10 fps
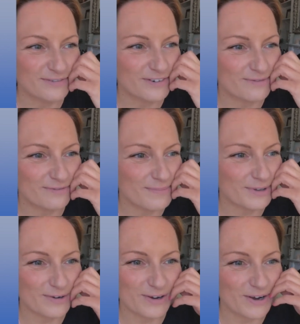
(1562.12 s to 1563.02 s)
the
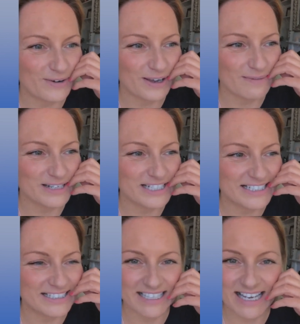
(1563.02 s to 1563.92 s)
Coca-Cola company
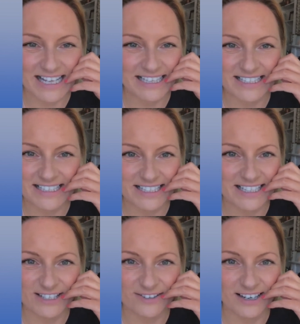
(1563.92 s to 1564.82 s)
just saying, this is
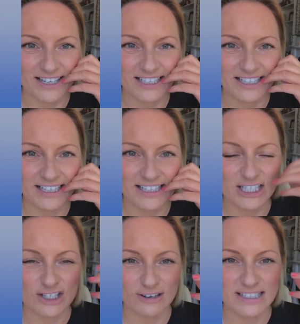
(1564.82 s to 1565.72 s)
literally like,
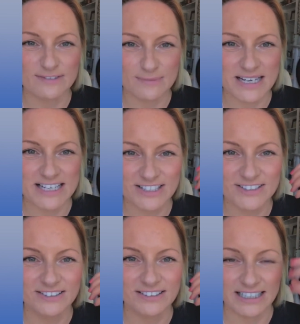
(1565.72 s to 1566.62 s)
it's
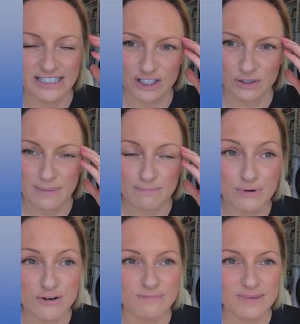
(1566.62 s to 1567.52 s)
transformational. It's
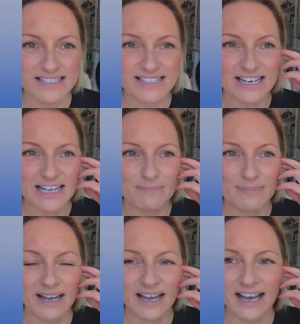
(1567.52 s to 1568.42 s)
improved my sleep.
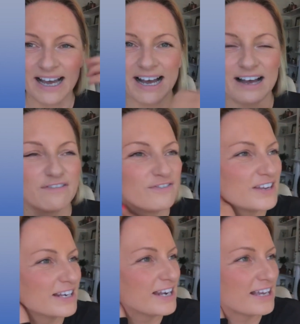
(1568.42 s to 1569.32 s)
I
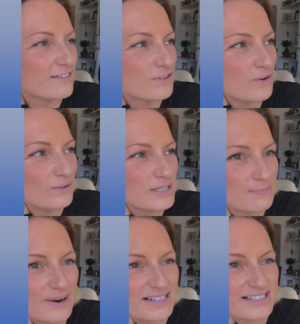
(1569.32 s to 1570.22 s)
feel like I've got all these
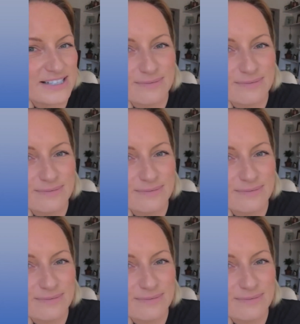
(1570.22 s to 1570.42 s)
practices